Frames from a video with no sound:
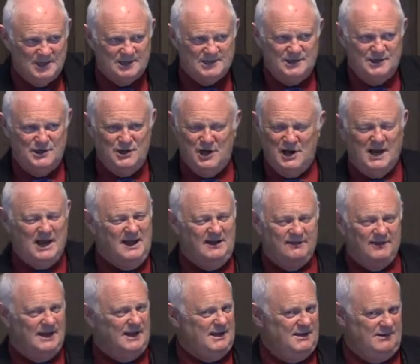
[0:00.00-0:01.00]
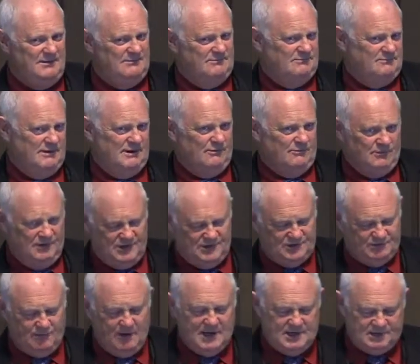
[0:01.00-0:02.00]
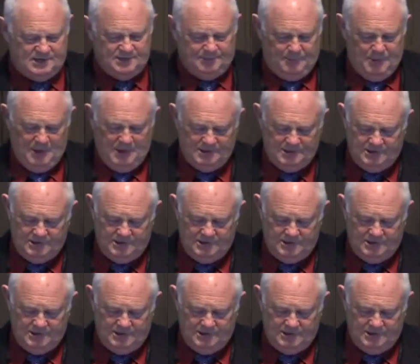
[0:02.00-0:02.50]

to not have any real restraints upon